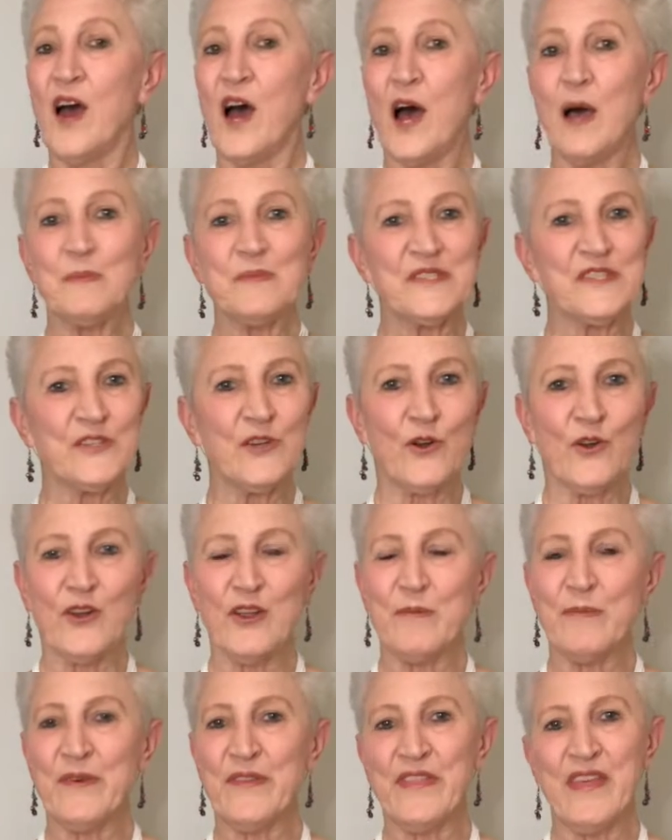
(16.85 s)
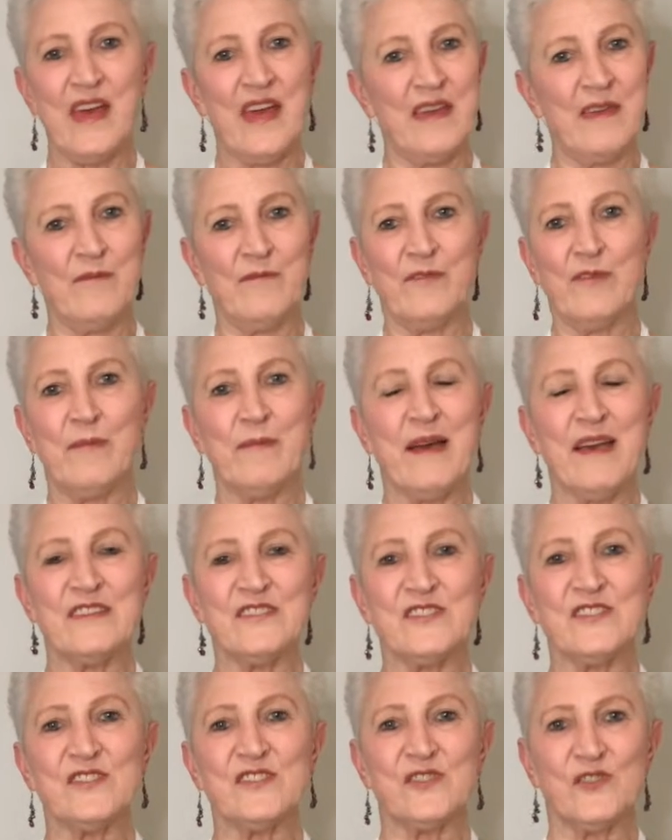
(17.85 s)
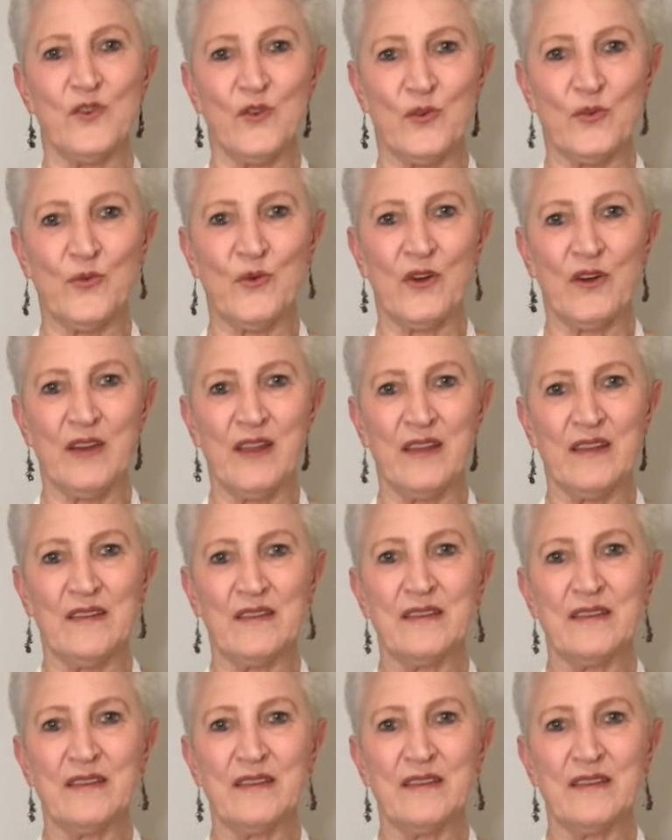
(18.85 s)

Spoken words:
I'm sorry, but that information's not right.